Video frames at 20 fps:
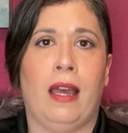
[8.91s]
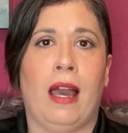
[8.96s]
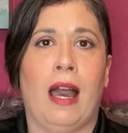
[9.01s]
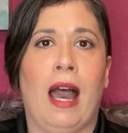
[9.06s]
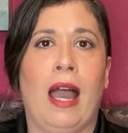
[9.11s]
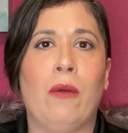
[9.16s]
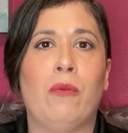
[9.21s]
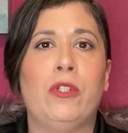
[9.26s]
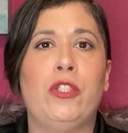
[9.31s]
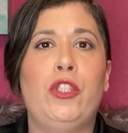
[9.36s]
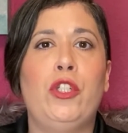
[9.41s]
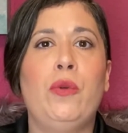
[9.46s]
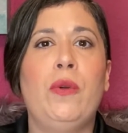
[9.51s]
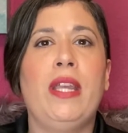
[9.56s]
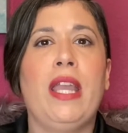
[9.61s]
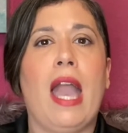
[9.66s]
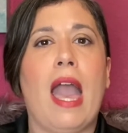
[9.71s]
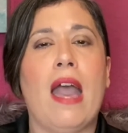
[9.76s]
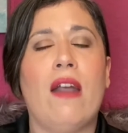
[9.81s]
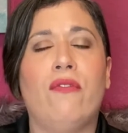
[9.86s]
I was
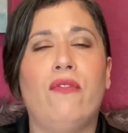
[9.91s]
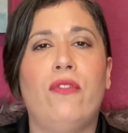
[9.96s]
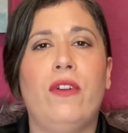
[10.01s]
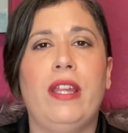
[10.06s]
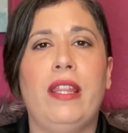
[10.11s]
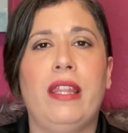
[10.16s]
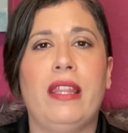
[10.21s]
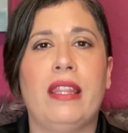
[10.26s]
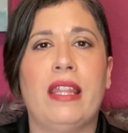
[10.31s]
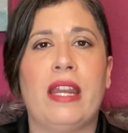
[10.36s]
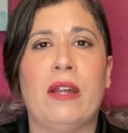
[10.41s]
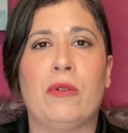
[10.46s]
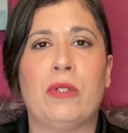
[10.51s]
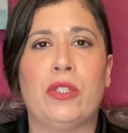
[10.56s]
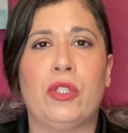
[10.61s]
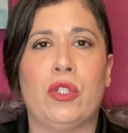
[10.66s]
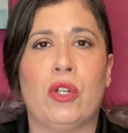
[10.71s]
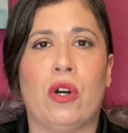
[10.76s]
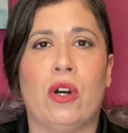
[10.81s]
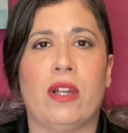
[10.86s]
doing everything that I was
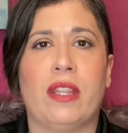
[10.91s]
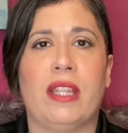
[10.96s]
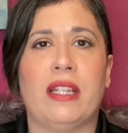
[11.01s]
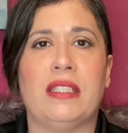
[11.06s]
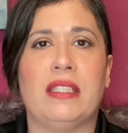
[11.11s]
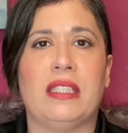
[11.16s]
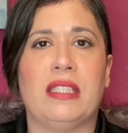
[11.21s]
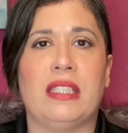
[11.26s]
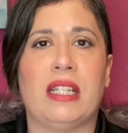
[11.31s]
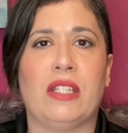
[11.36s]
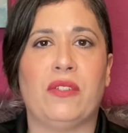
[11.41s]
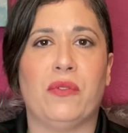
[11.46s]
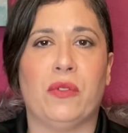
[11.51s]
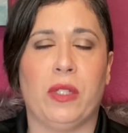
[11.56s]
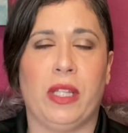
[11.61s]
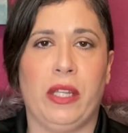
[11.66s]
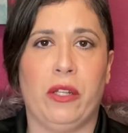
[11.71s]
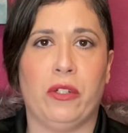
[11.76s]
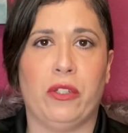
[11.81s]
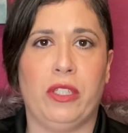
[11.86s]
taught that successful
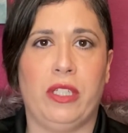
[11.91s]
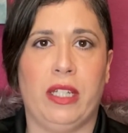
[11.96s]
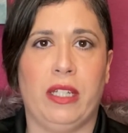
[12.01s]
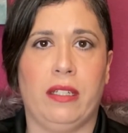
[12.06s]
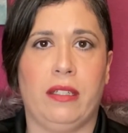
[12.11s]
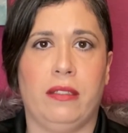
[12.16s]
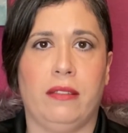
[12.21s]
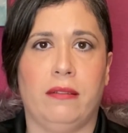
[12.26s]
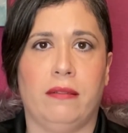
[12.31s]
leaders did.